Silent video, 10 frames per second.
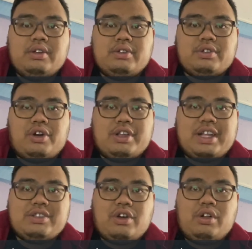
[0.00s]
So
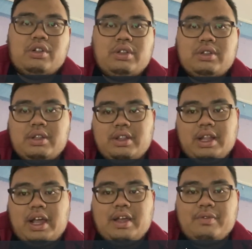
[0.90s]
that's all
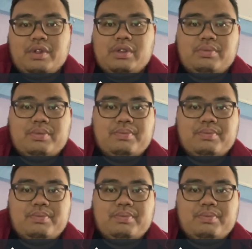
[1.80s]
that I will